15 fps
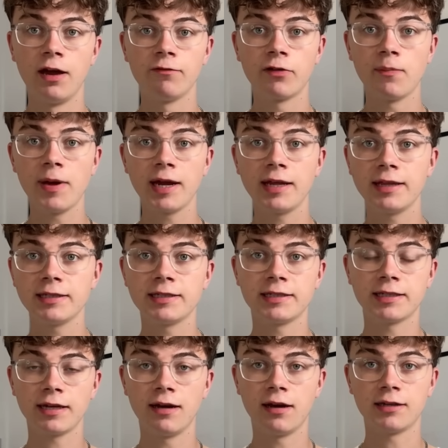For many, this is
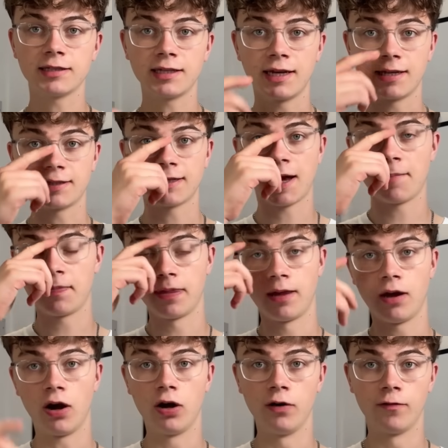their last exam
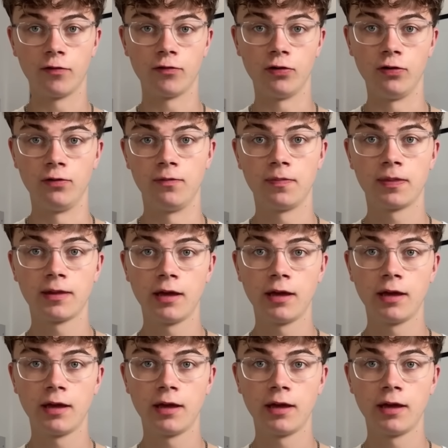overall.